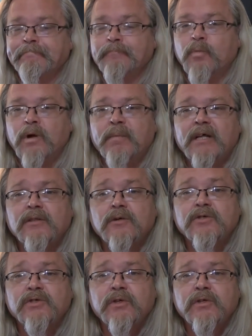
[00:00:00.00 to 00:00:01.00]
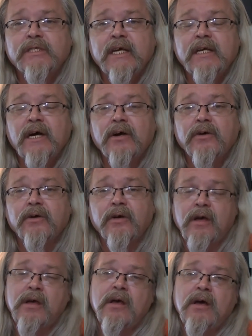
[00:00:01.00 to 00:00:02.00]
What about those 1,300
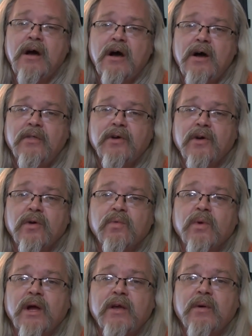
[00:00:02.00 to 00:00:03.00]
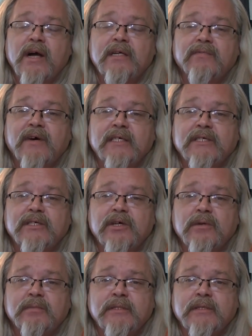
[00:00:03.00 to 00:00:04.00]
other radioactive
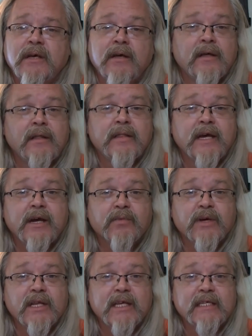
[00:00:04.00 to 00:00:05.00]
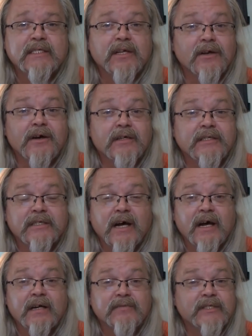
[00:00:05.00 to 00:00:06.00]
isotopes that get released
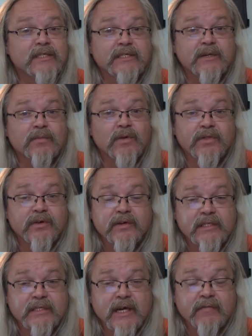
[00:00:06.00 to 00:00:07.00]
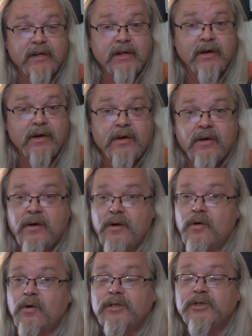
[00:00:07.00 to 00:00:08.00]
alongside of cesium-137
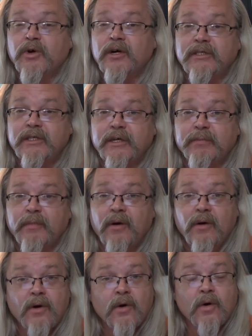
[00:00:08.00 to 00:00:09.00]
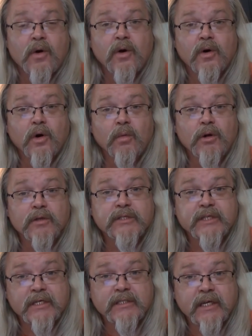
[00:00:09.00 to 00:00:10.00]
or strontium or
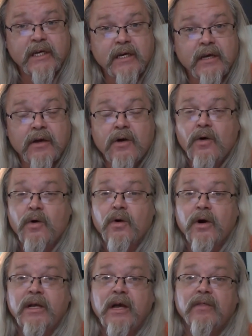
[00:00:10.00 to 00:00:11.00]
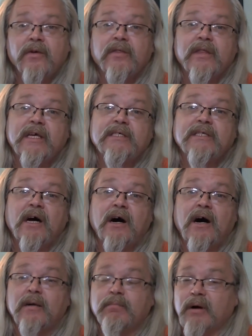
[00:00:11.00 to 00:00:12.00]
cobalt-60 or any other of these
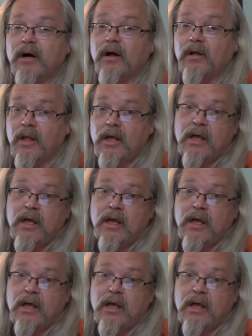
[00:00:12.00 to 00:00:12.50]
oddball